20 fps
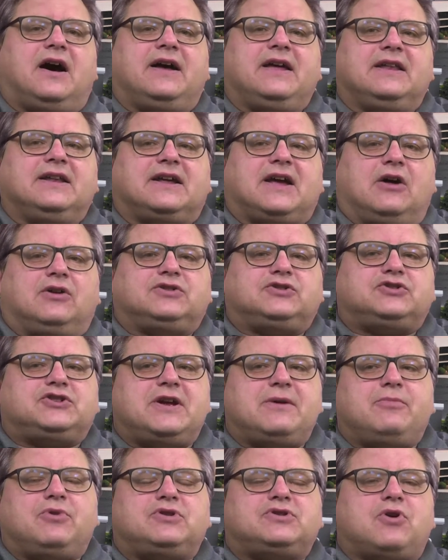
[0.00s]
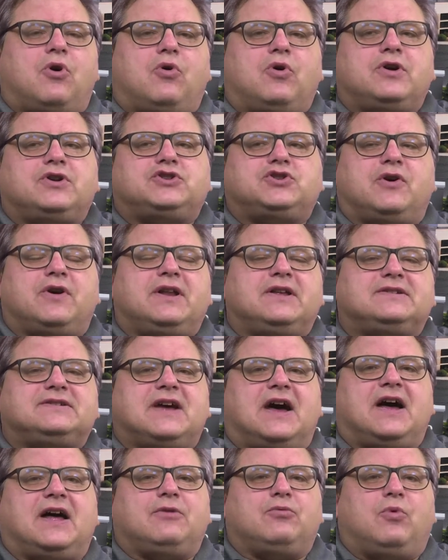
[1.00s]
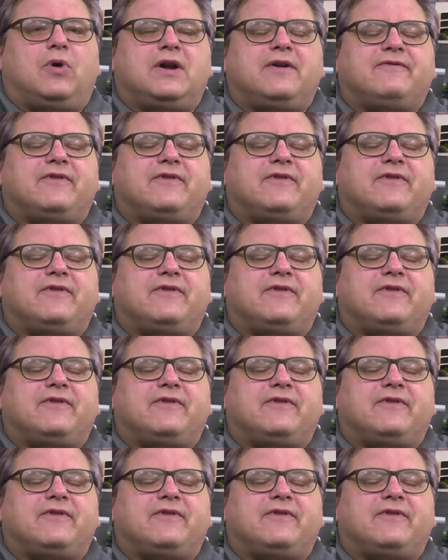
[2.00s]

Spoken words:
in the council chambers or join us on one